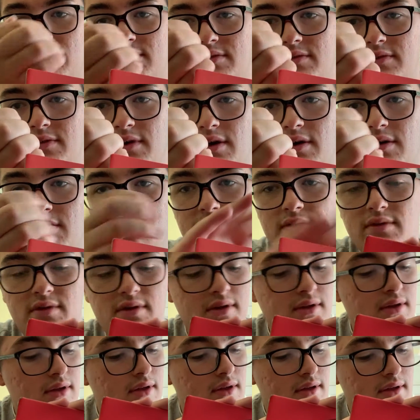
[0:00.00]
So
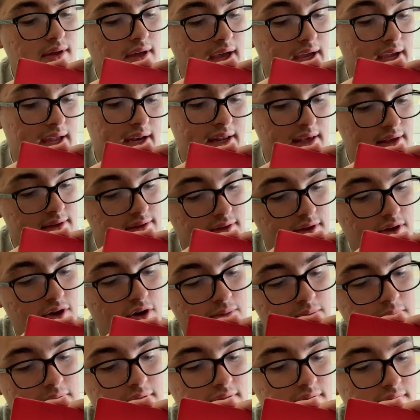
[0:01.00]
I can easily
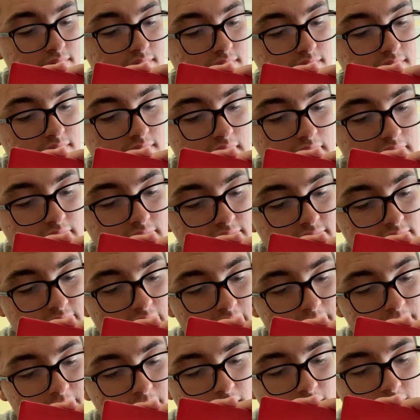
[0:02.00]
take this
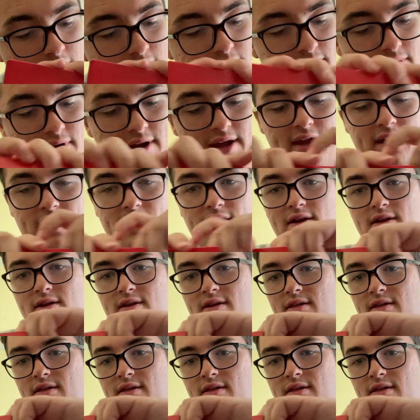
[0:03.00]
tape off right here.